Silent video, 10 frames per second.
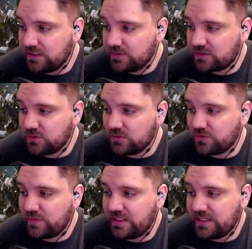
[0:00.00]
It was cool
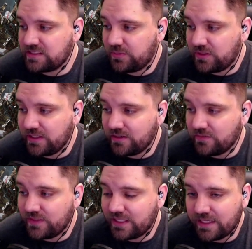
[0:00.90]
for me as a player
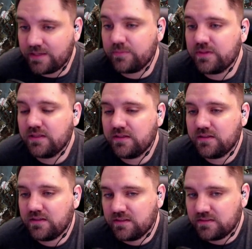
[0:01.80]
of the game
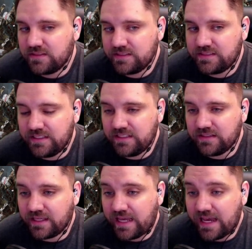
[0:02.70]
to see,
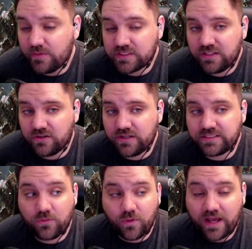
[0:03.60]
like, I was
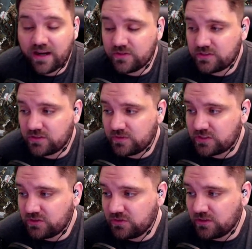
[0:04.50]
curious, like, why are the
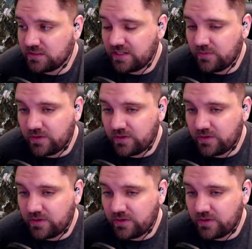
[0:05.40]
servers screwed all day?